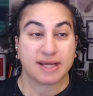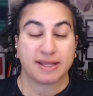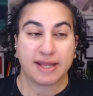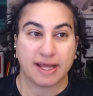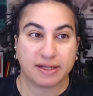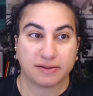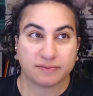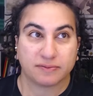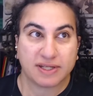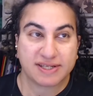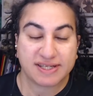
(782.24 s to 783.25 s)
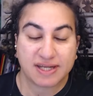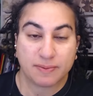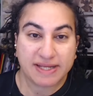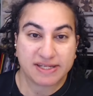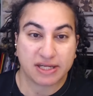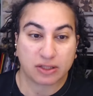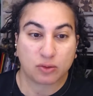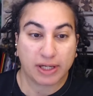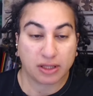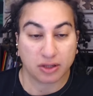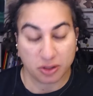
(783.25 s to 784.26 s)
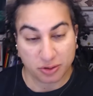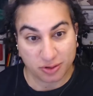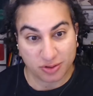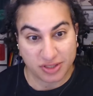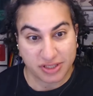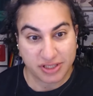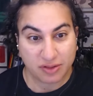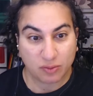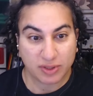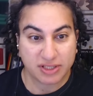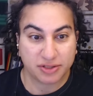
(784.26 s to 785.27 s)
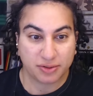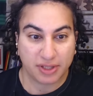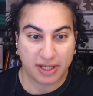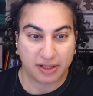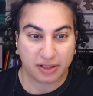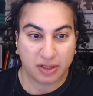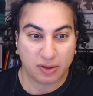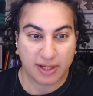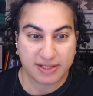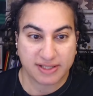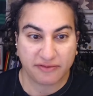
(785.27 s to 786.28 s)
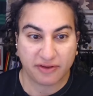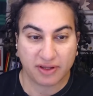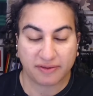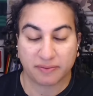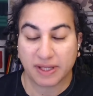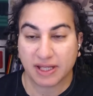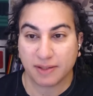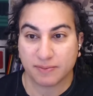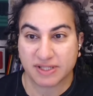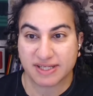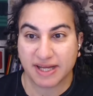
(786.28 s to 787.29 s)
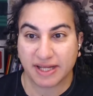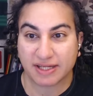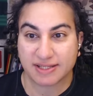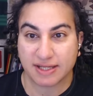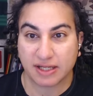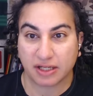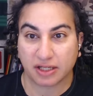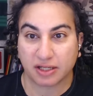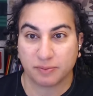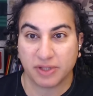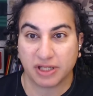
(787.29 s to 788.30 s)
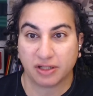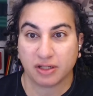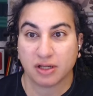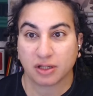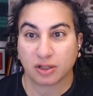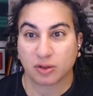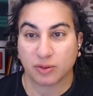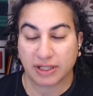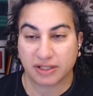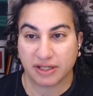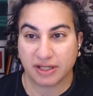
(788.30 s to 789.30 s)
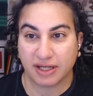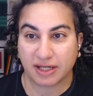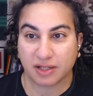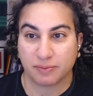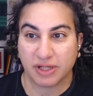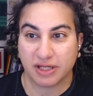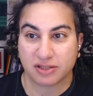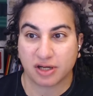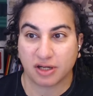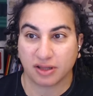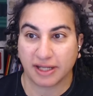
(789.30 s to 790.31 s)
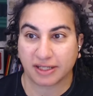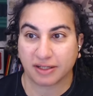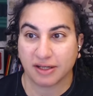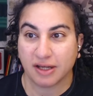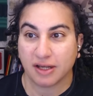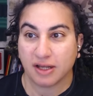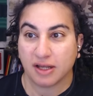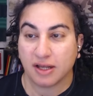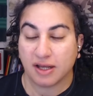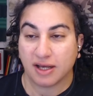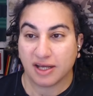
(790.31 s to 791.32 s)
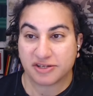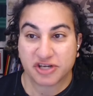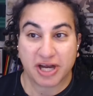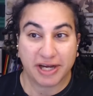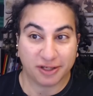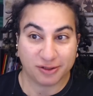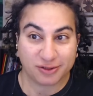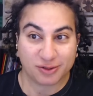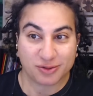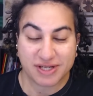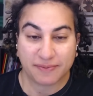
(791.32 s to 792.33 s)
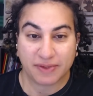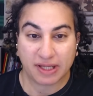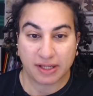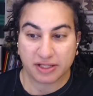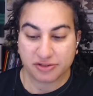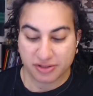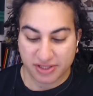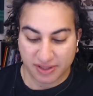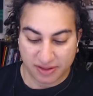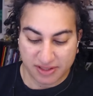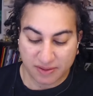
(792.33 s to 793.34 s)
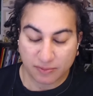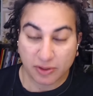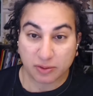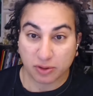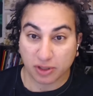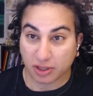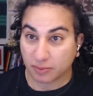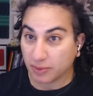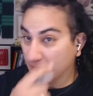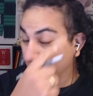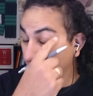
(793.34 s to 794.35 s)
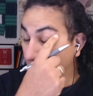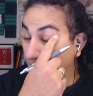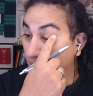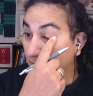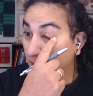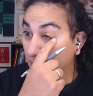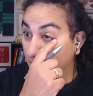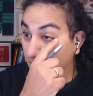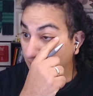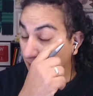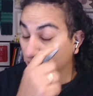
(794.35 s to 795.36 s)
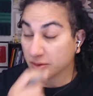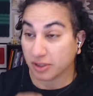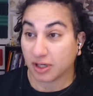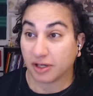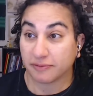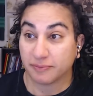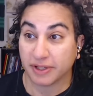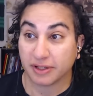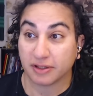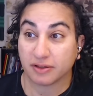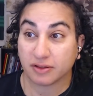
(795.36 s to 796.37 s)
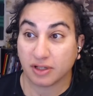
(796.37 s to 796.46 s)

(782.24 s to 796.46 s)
that the system hasn't quite learned what to do yet, as if it is making mistakes, and it can be corrected, and it can be taught like a child or something of that nature. So there's some great work by Anna Lauren Hoffman,